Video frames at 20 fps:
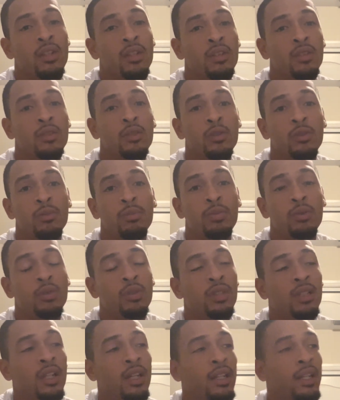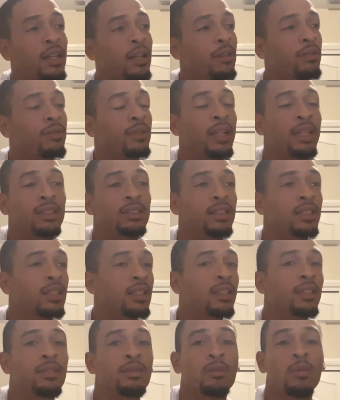Dude pulled a gun out, flashed the
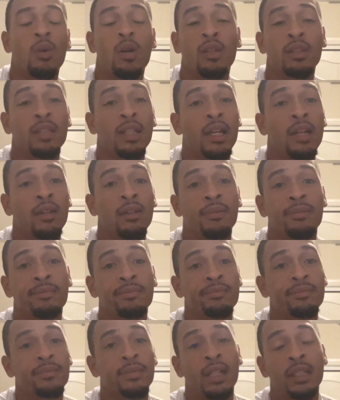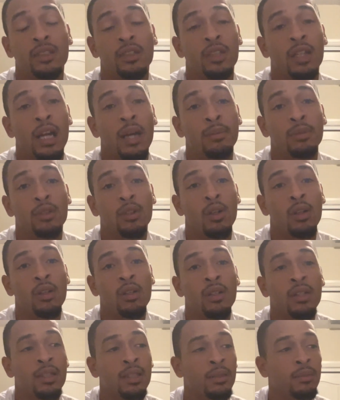gun, walked out, got the cops called
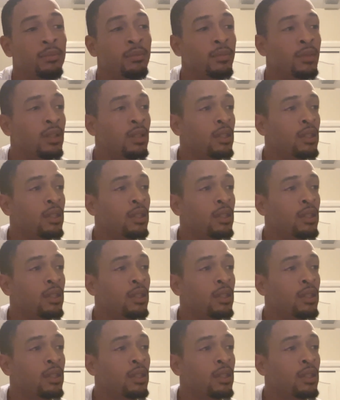on him.